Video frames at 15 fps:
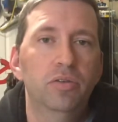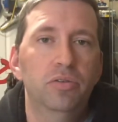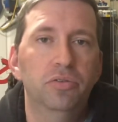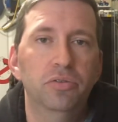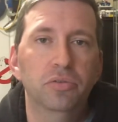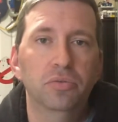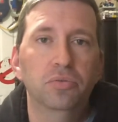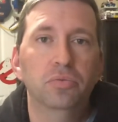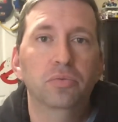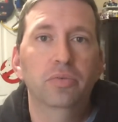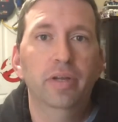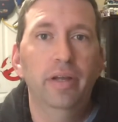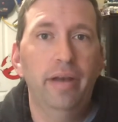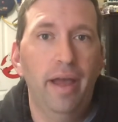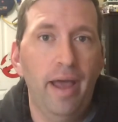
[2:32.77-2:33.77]
to
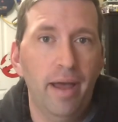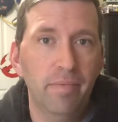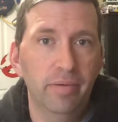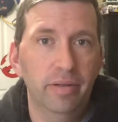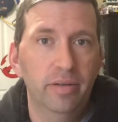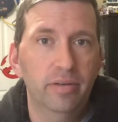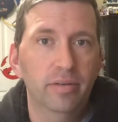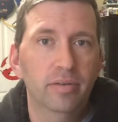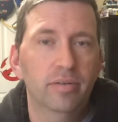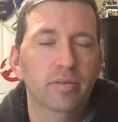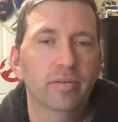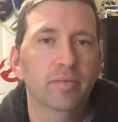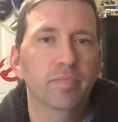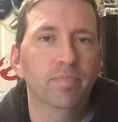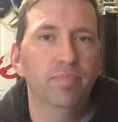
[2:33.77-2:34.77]
inhabit,
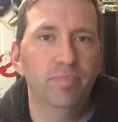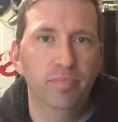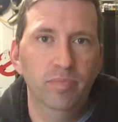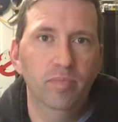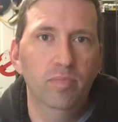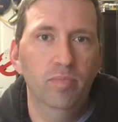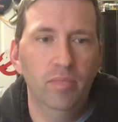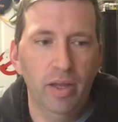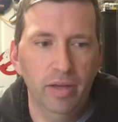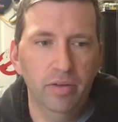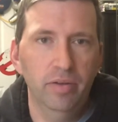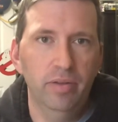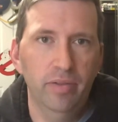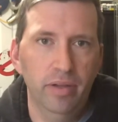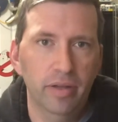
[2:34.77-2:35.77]
that
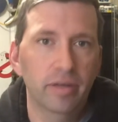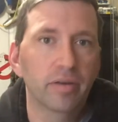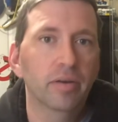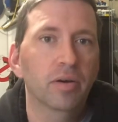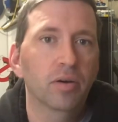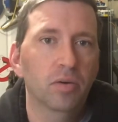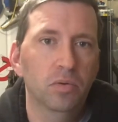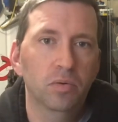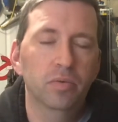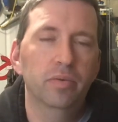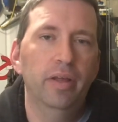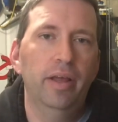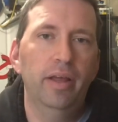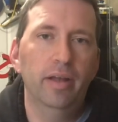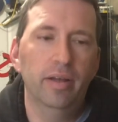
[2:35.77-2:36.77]
could then go
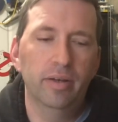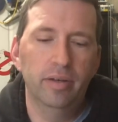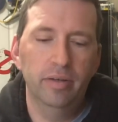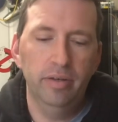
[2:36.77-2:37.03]
and